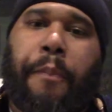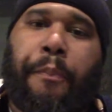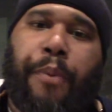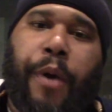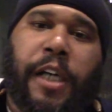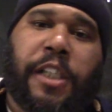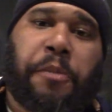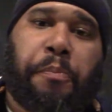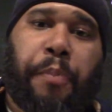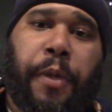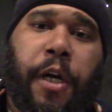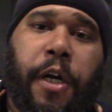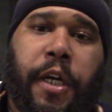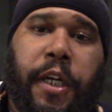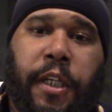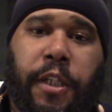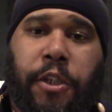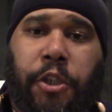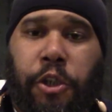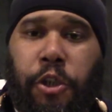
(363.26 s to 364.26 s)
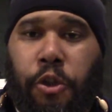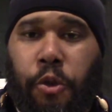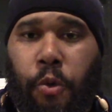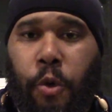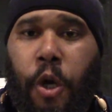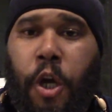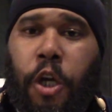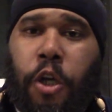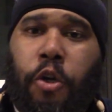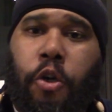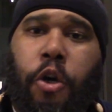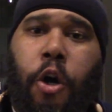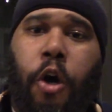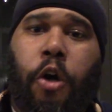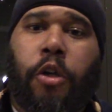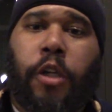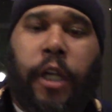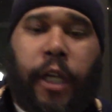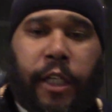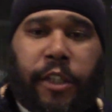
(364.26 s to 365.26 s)
prosperity to you. You
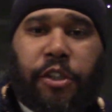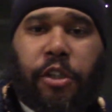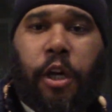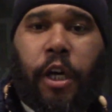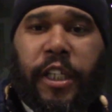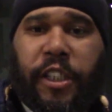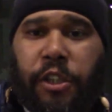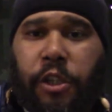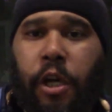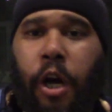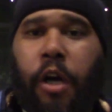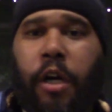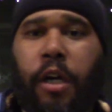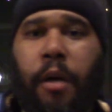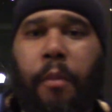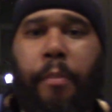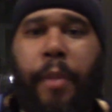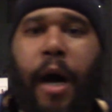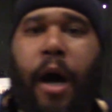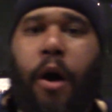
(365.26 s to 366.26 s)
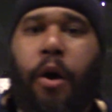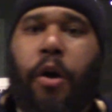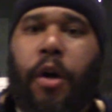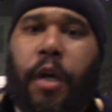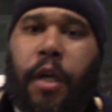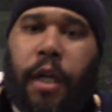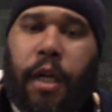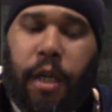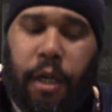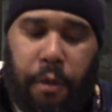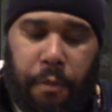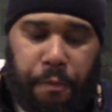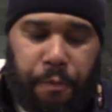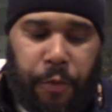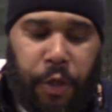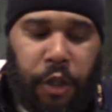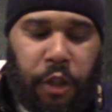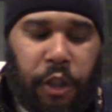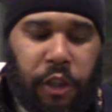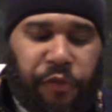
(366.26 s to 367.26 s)
go. He's talking about
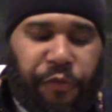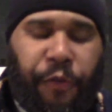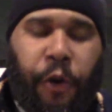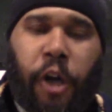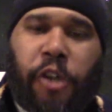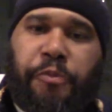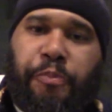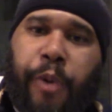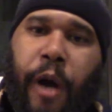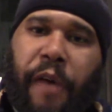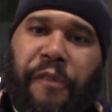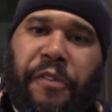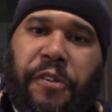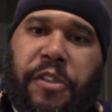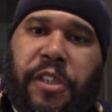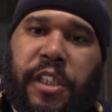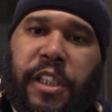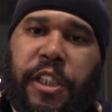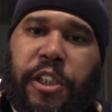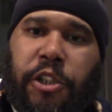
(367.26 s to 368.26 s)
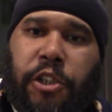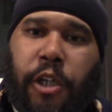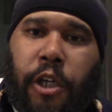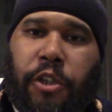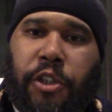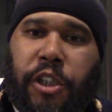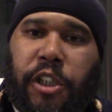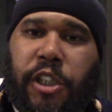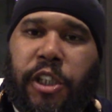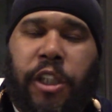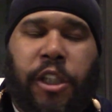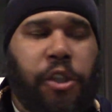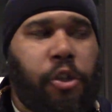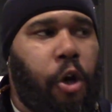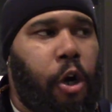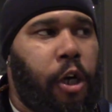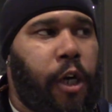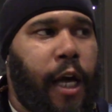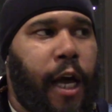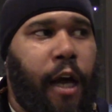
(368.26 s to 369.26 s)
these false prophets in these churches, in these
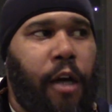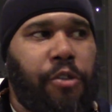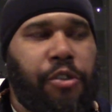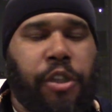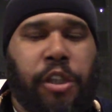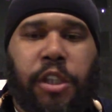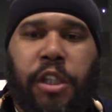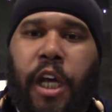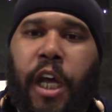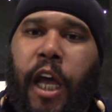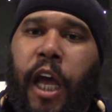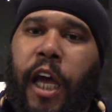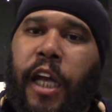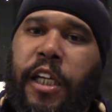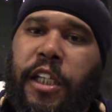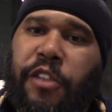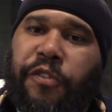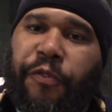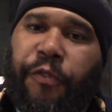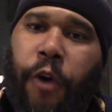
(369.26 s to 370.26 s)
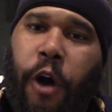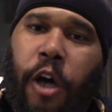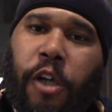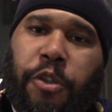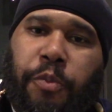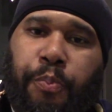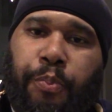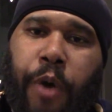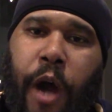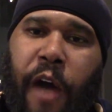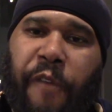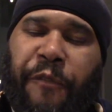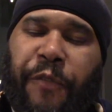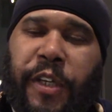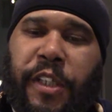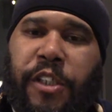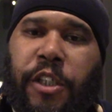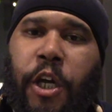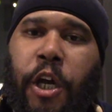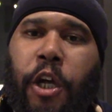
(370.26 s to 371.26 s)
harlot houses, and these false
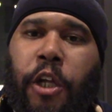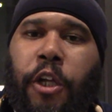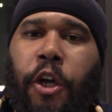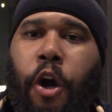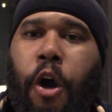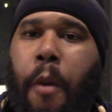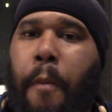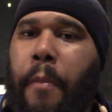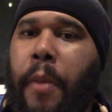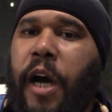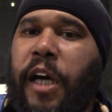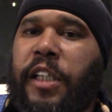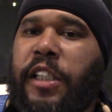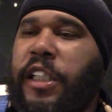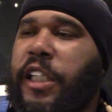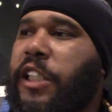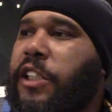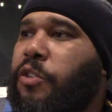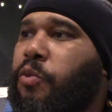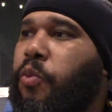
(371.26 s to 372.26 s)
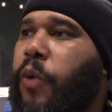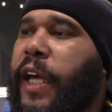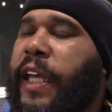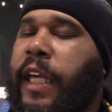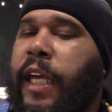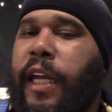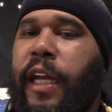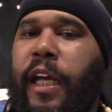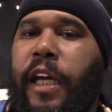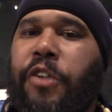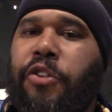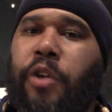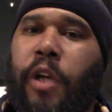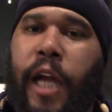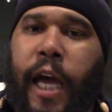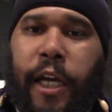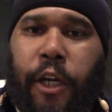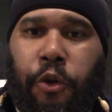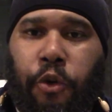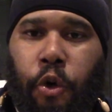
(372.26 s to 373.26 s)
prophets that are among these wicked
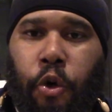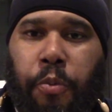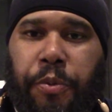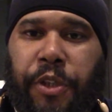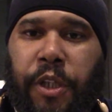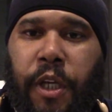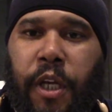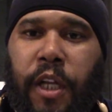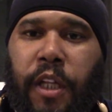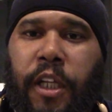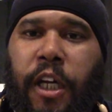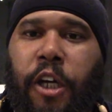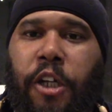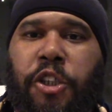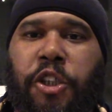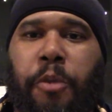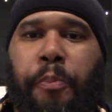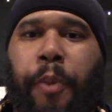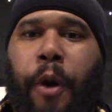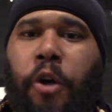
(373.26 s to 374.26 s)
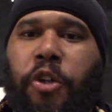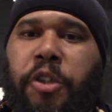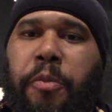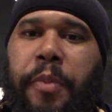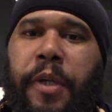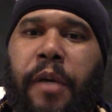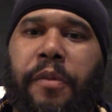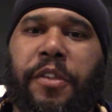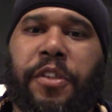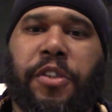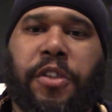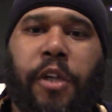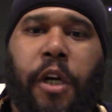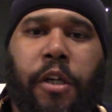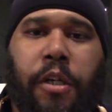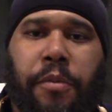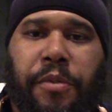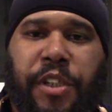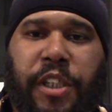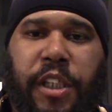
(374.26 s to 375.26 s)
Israelite groups that are supposed to be of the
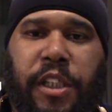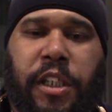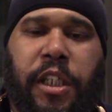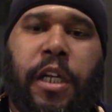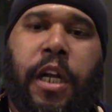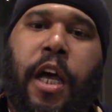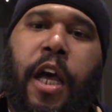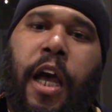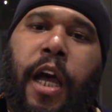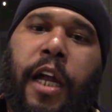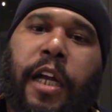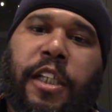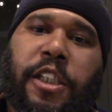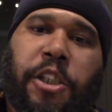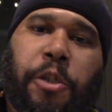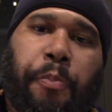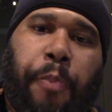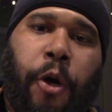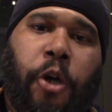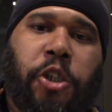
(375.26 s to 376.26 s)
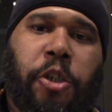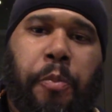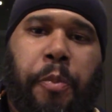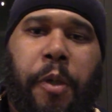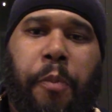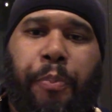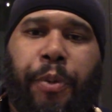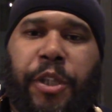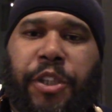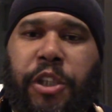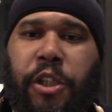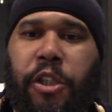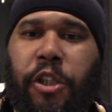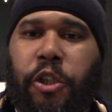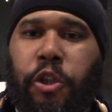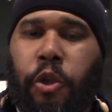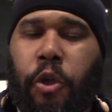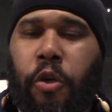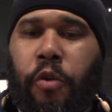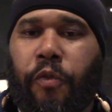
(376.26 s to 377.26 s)
circumcision, and it's supposed to be pushing the
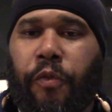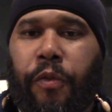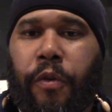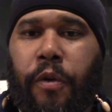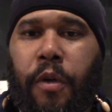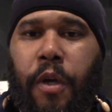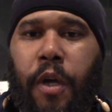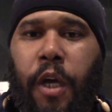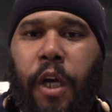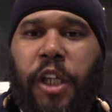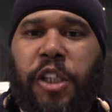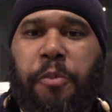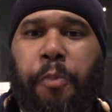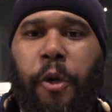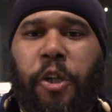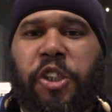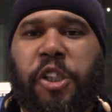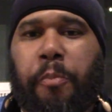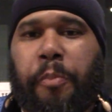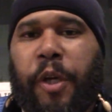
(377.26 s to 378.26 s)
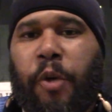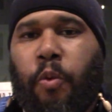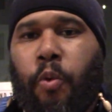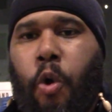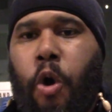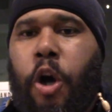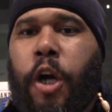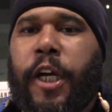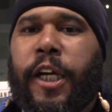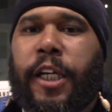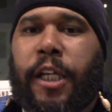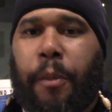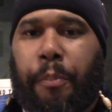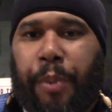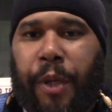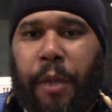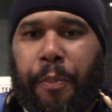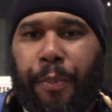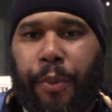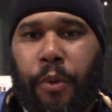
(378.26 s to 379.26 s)
truth. It's supposed to be warning the
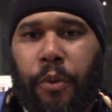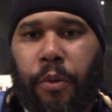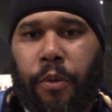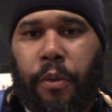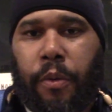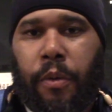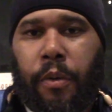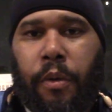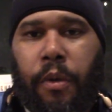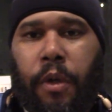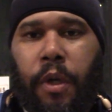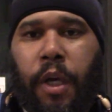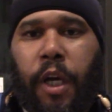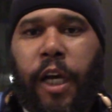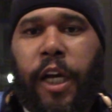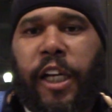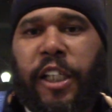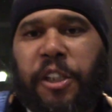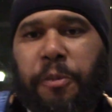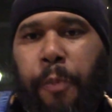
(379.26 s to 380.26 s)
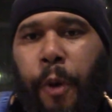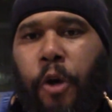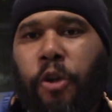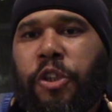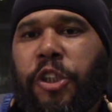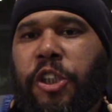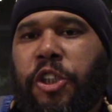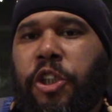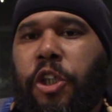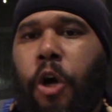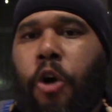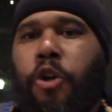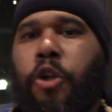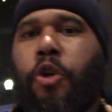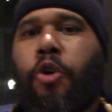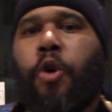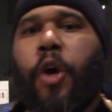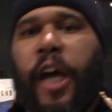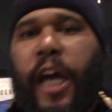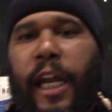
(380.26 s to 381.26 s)
people. And they're supposed to show
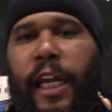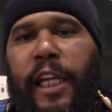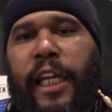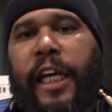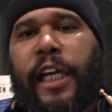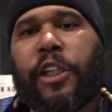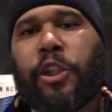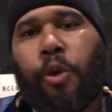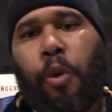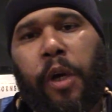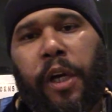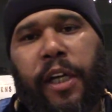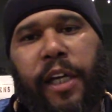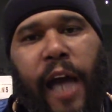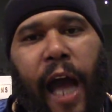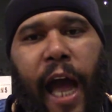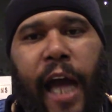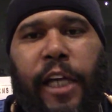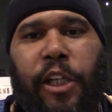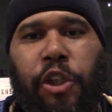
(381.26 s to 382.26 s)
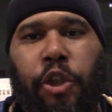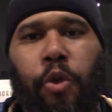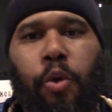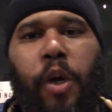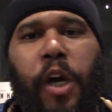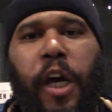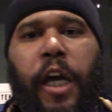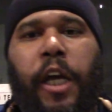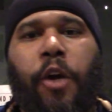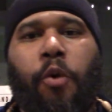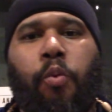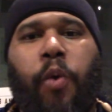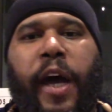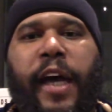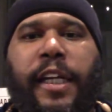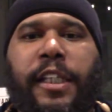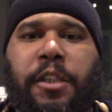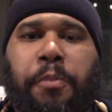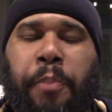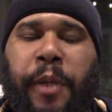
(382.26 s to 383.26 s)
you and lead you and guide you in a way
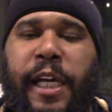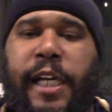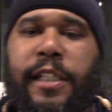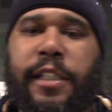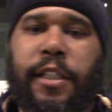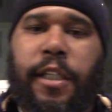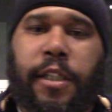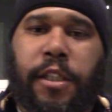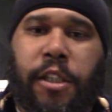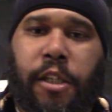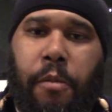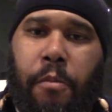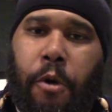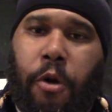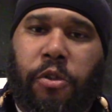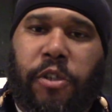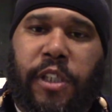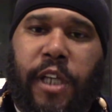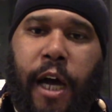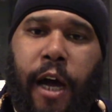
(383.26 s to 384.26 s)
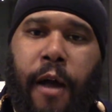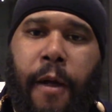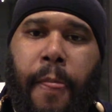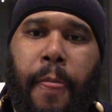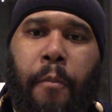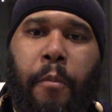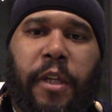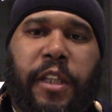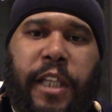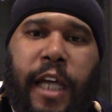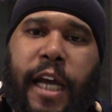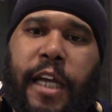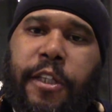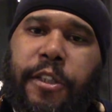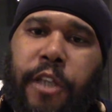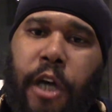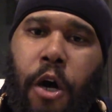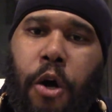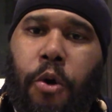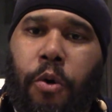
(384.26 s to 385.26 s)
that's pleasing unto the Most High. But they
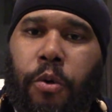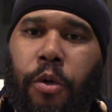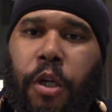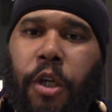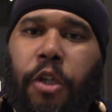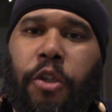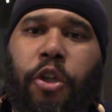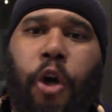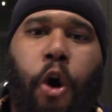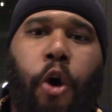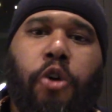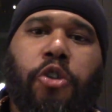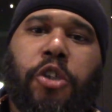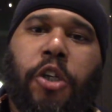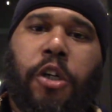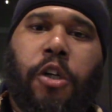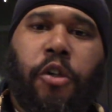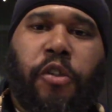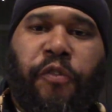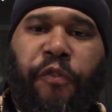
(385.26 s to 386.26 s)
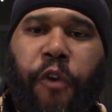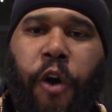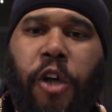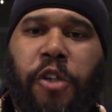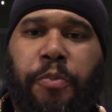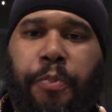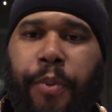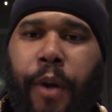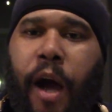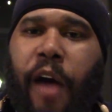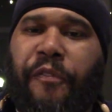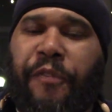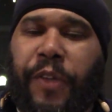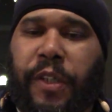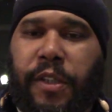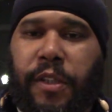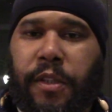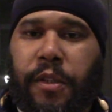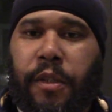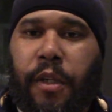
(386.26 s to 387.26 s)
don't. Those are those false
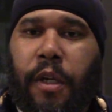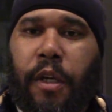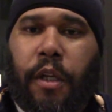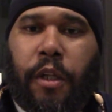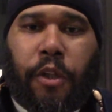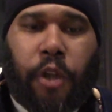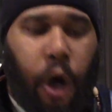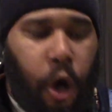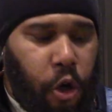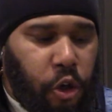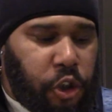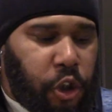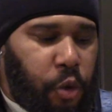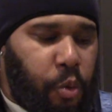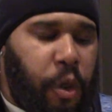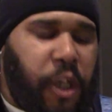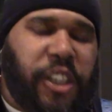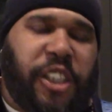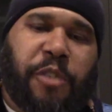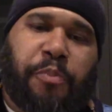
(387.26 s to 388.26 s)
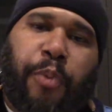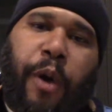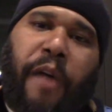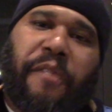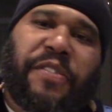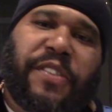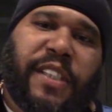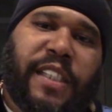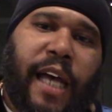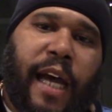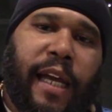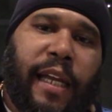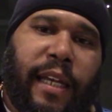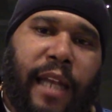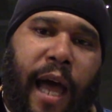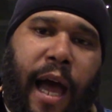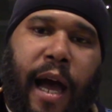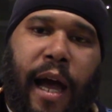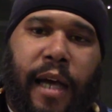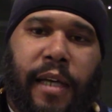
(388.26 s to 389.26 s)
prophets. Those are the ones that's prophesying
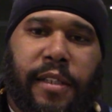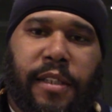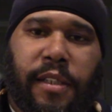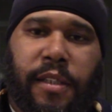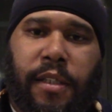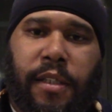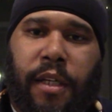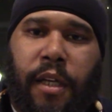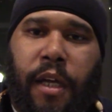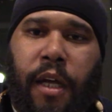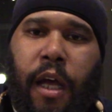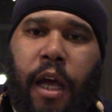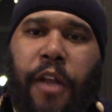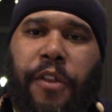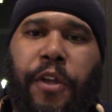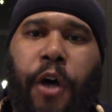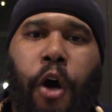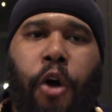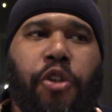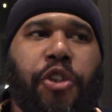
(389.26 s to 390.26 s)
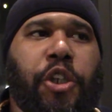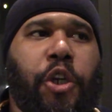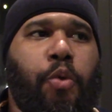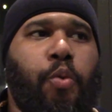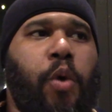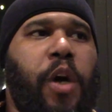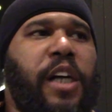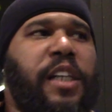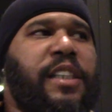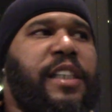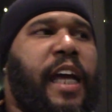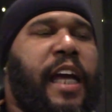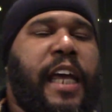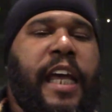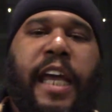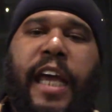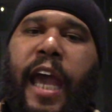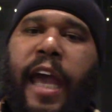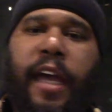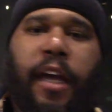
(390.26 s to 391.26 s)
lies. And those are the ones that
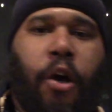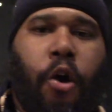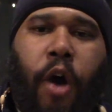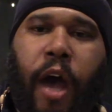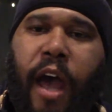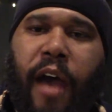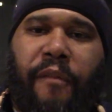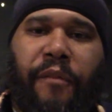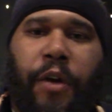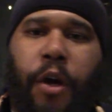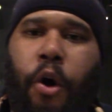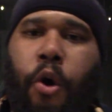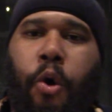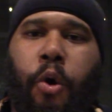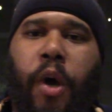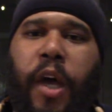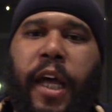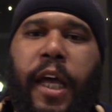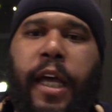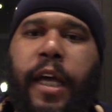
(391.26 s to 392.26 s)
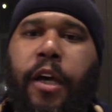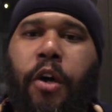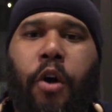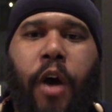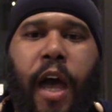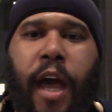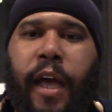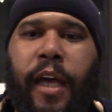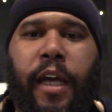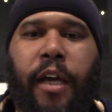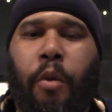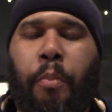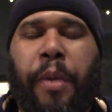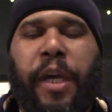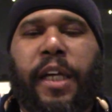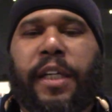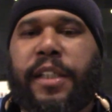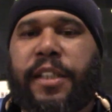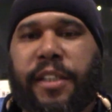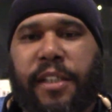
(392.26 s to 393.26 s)
he ain't gonna be
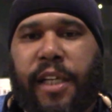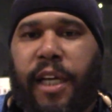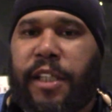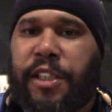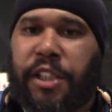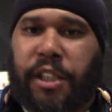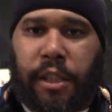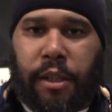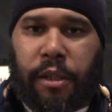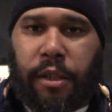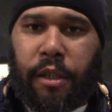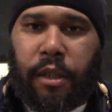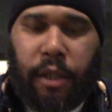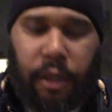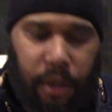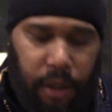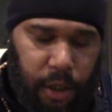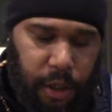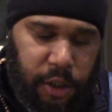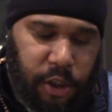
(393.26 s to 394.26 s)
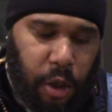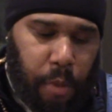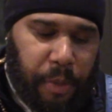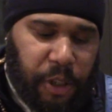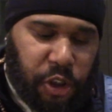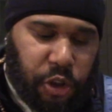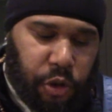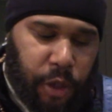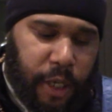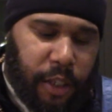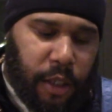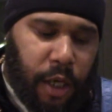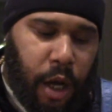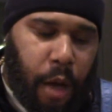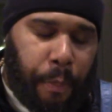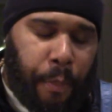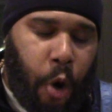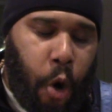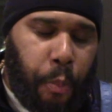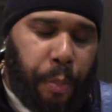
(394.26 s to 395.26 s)
a discussion. It's gonna be straight
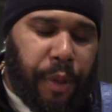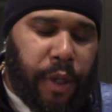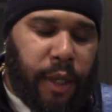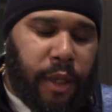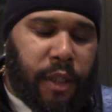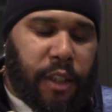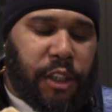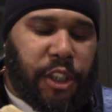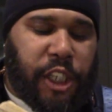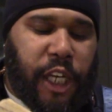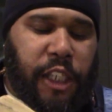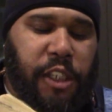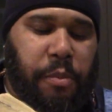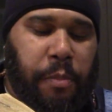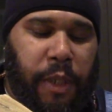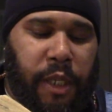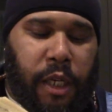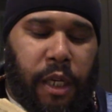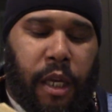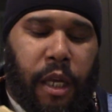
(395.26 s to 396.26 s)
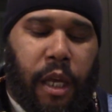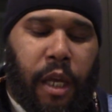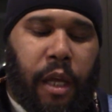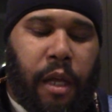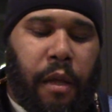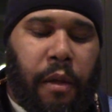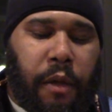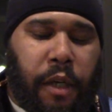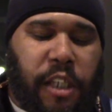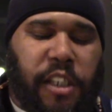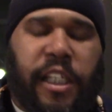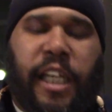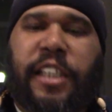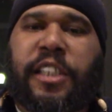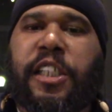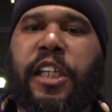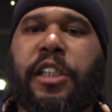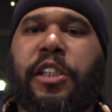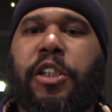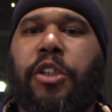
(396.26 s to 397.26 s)
up open judgment. Because they
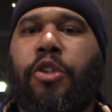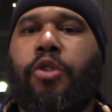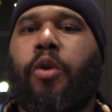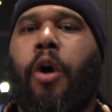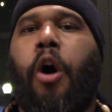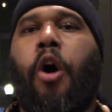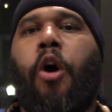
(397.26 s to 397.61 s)
teaching you,